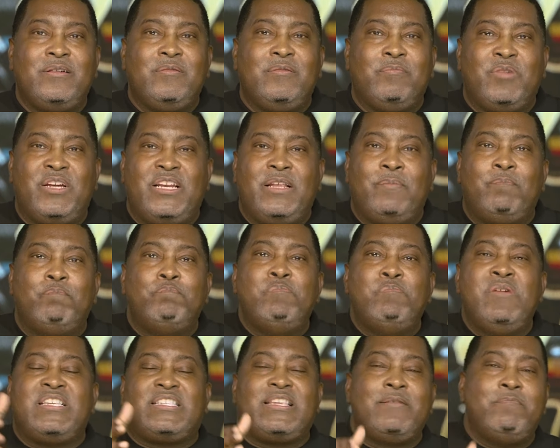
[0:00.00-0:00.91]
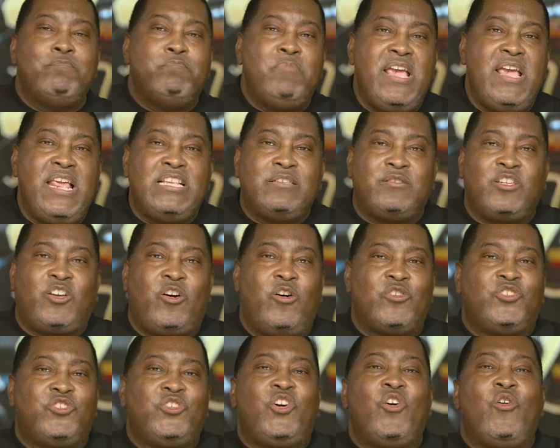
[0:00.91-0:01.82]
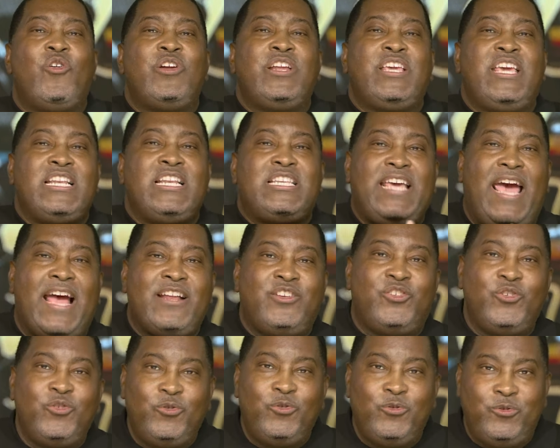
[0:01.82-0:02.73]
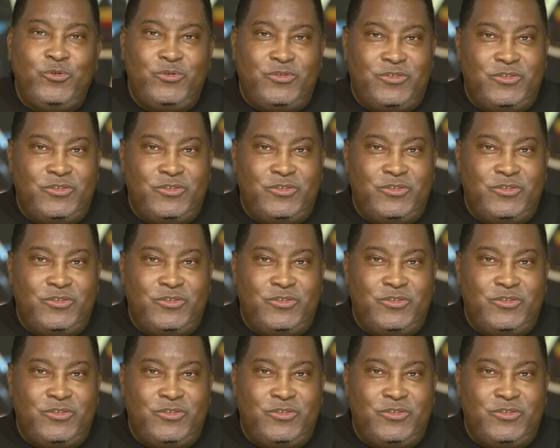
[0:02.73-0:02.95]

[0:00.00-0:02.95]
but in missing meetings because you're going to get tattoos?